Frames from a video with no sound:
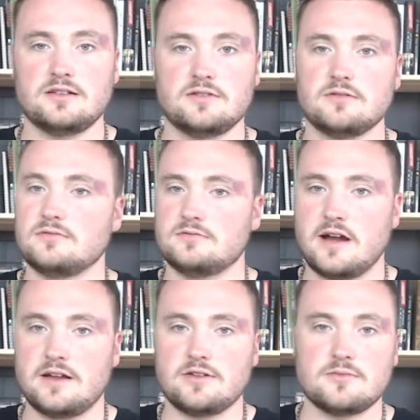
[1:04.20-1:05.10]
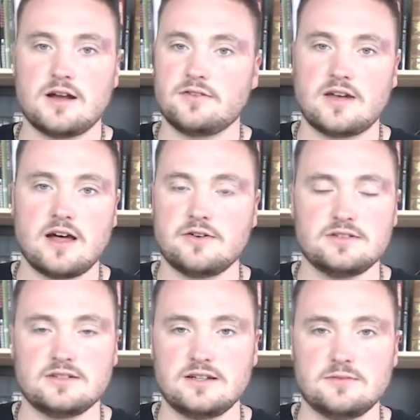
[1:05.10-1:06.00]
the regular amount of
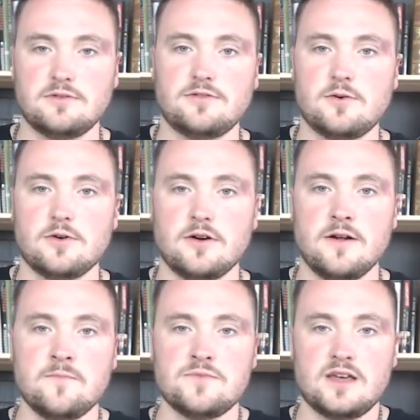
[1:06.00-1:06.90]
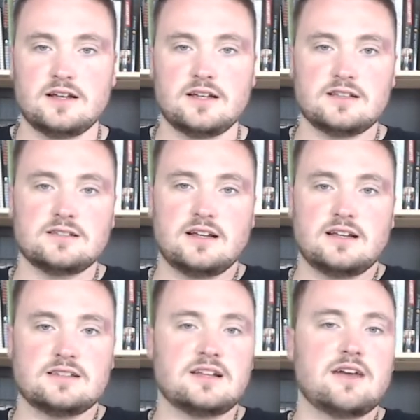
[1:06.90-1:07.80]
calories it did before. It doesn't
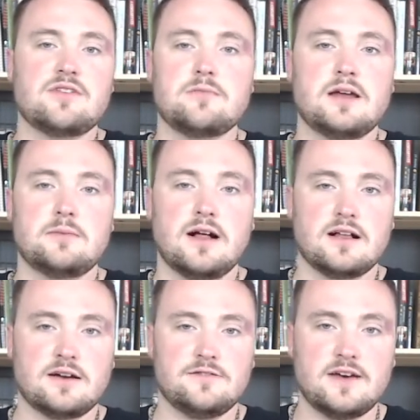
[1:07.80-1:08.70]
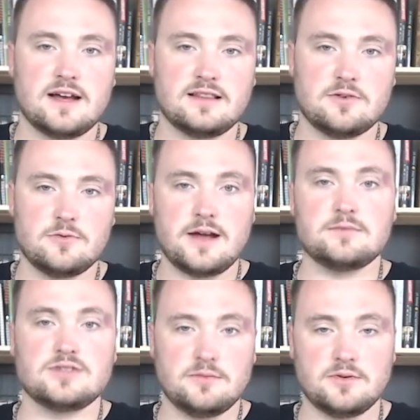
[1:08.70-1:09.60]
have that metabolic effect that
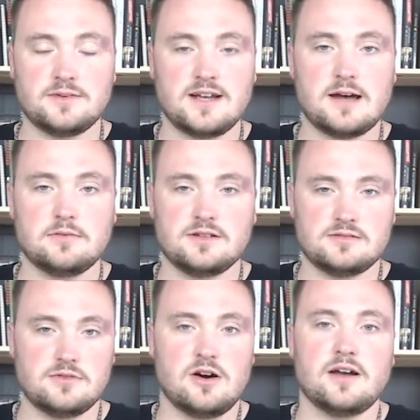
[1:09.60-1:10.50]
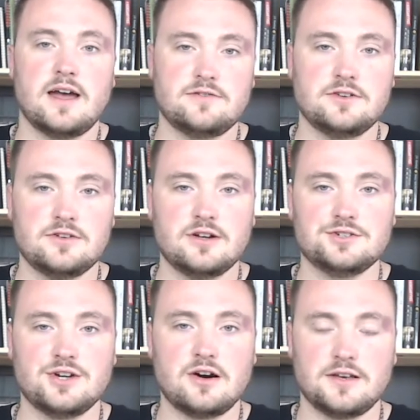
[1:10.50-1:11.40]
ramps up your metabolism long after you're done
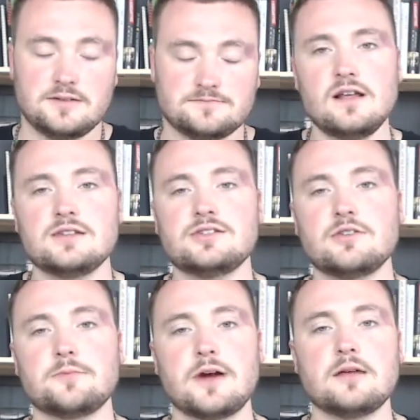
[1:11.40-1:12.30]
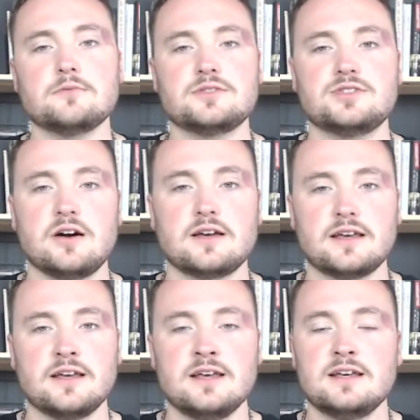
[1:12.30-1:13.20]
jogging. And so the problem with
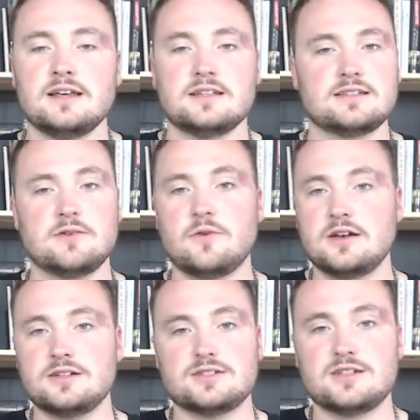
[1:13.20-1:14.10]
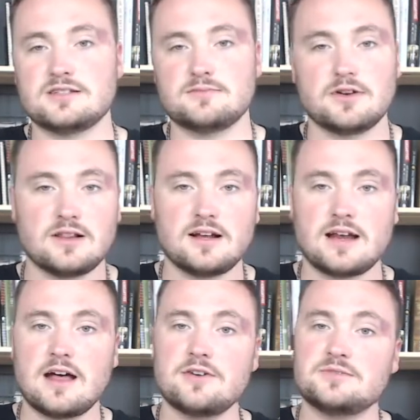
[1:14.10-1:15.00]
jogging is that 1, it just doesn't burn a lot of
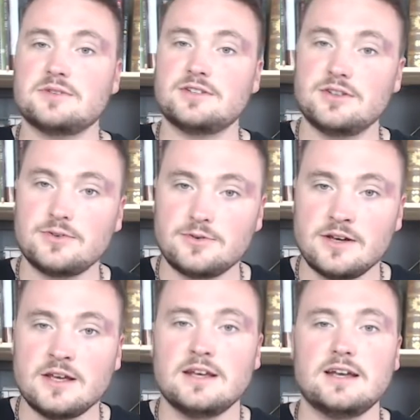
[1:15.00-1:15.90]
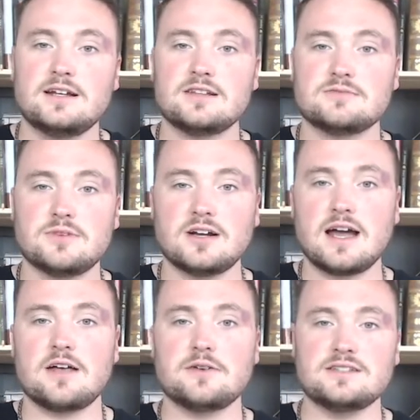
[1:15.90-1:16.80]
calories, but 2, it doesn't burn
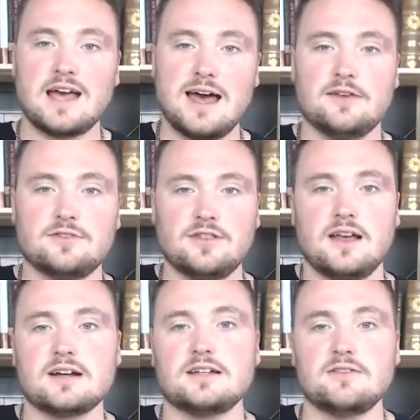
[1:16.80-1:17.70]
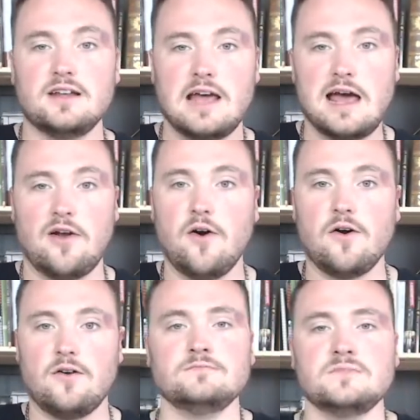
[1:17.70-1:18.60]
calories after the activity at
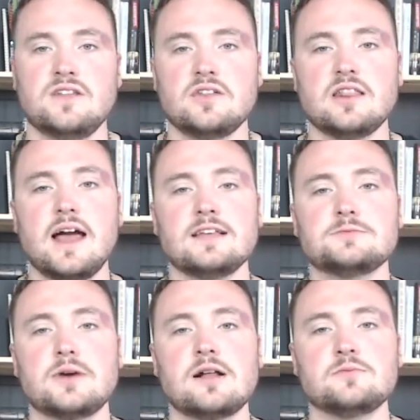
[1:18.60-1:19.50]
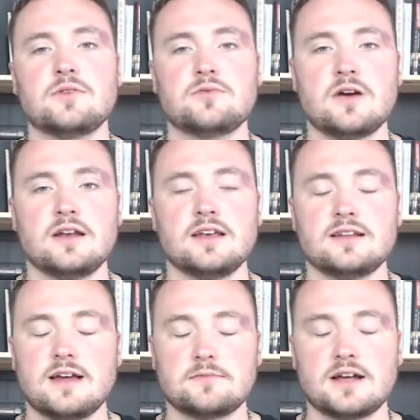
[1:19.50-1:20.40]
all. The last problem with running,
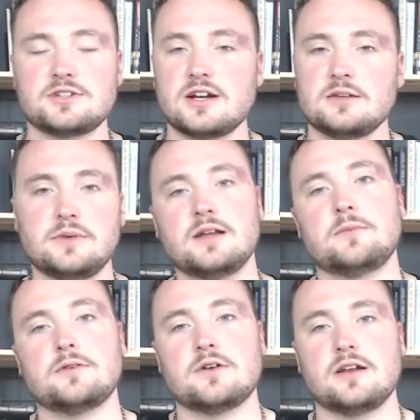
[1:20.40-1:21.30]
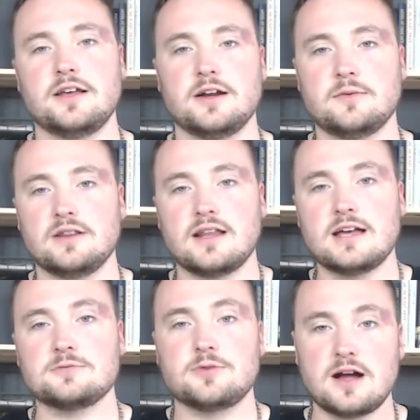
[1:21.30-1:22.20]
and I'm not trying to beat up on running here, but the
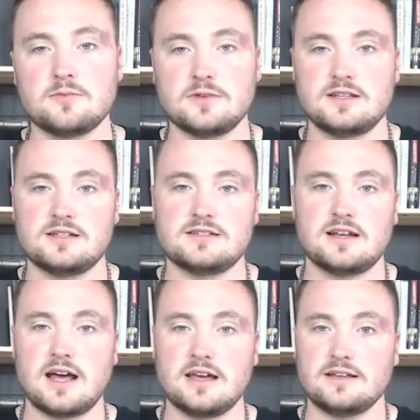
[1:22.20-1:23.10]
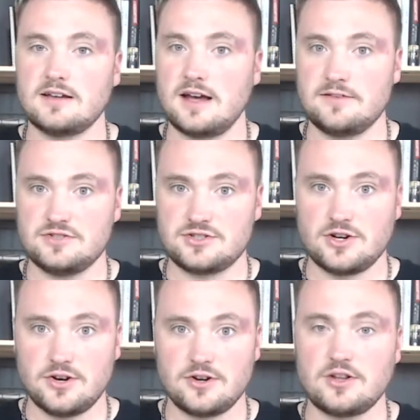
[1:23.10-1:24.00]
last problem with it is that I've just
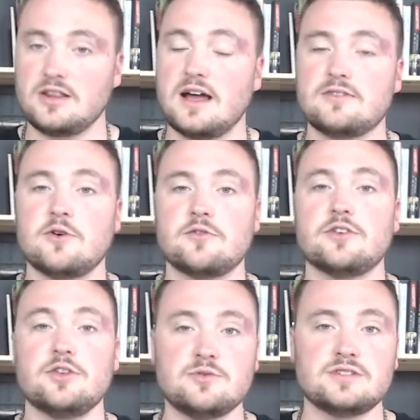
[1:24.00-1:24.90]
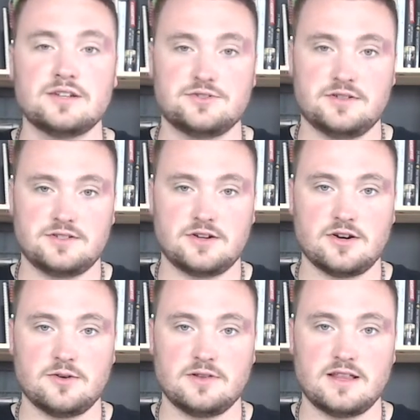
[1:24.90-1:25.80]
heard a lot of overuse injuries
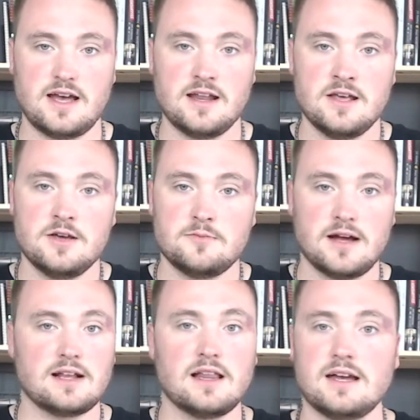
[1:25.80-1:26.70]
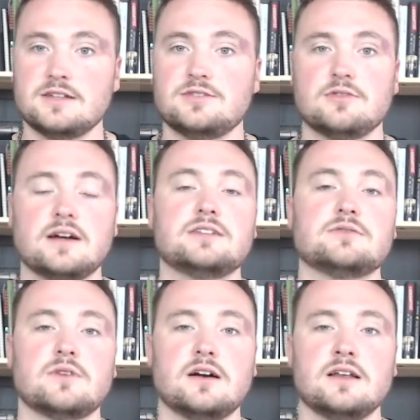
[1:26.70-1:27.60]
occur with that. My clients who like to
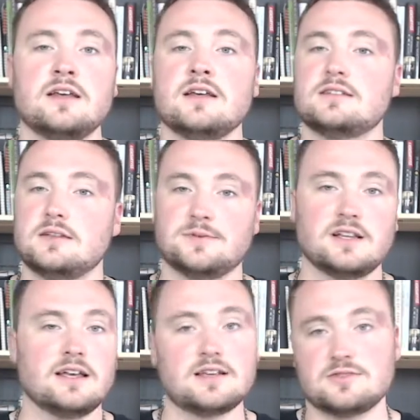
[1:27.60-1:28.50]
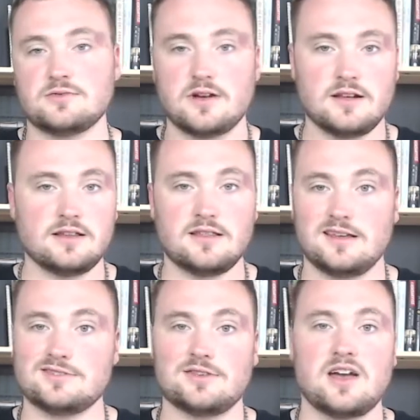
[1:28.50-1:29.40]
run, typically as they're running,
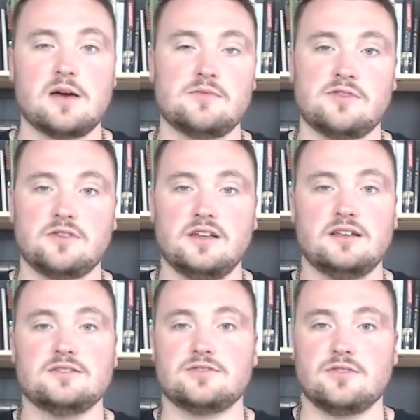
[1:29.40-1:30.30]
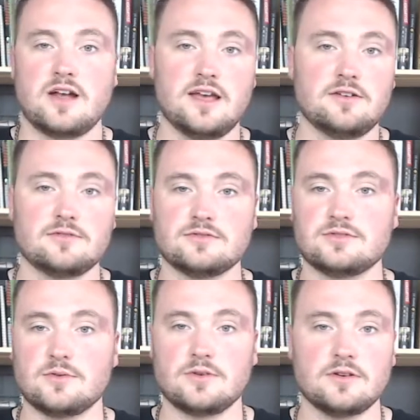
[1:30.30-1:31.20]
things start happening to their knees or their ankles
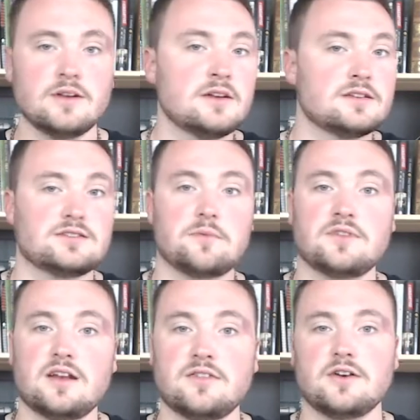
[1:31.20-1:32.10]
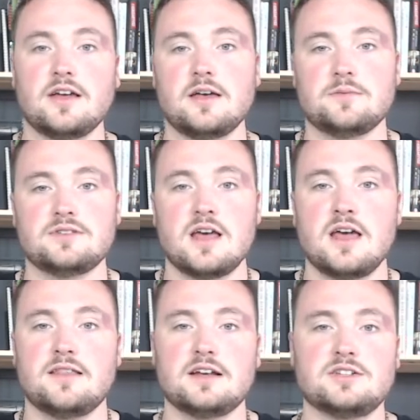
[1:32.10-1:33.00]
or something in their hips.
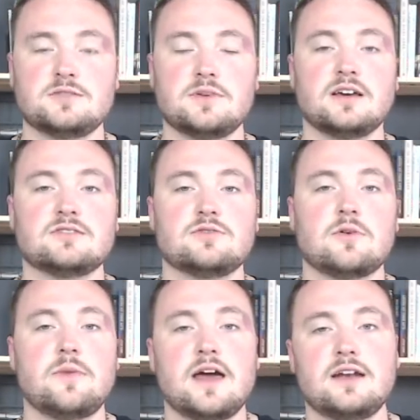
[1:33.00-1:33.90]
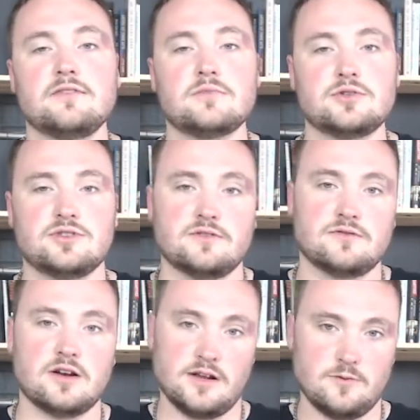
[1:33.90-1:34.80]
And that's just because of the repetitive motion of
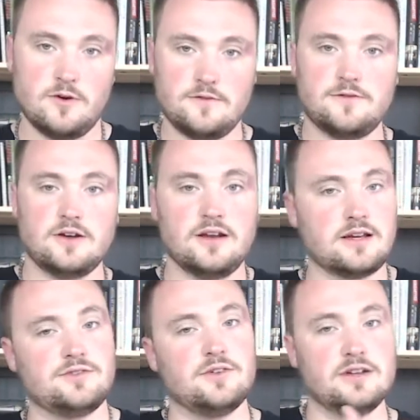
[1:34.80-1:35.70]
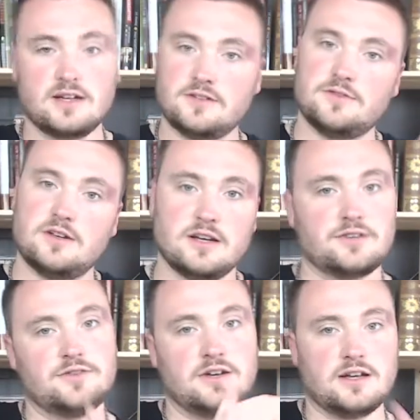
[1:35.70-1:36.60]
running. 1 foot, next foot, next foot,
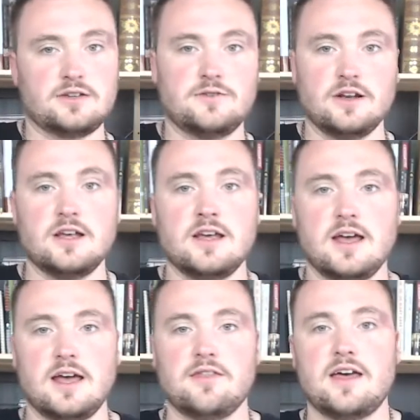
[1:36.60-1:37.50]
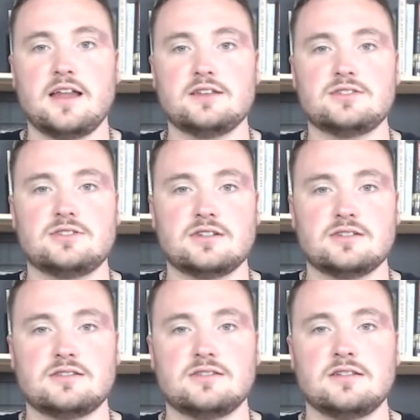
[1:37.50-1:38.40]
next foot, next foot. And that is
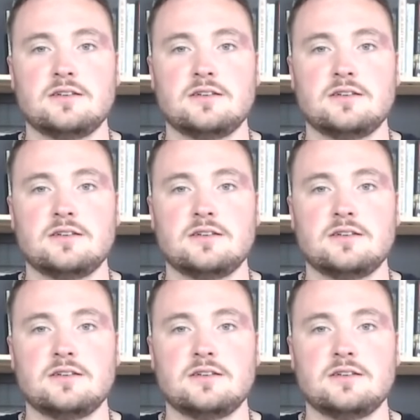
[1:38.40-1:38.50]
just